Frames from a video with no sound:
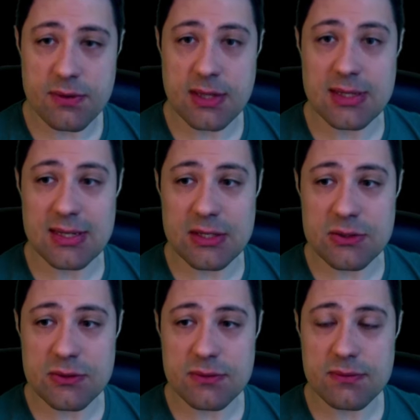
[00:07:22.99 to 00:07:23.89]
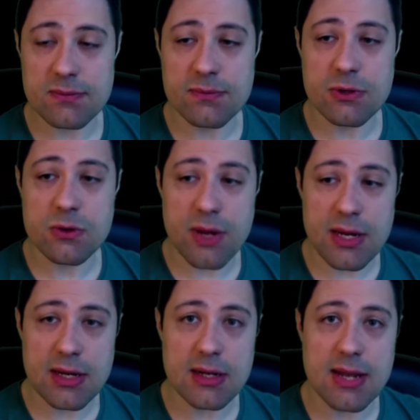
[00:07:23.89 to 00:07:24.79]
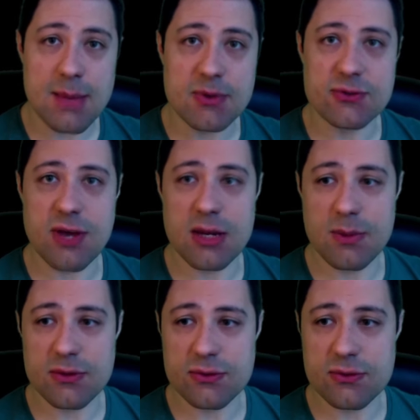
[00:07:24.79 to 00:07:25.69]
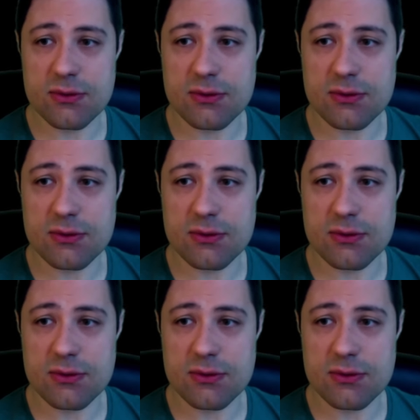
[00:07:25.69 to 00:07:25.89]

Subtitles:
at least for grading lab assignments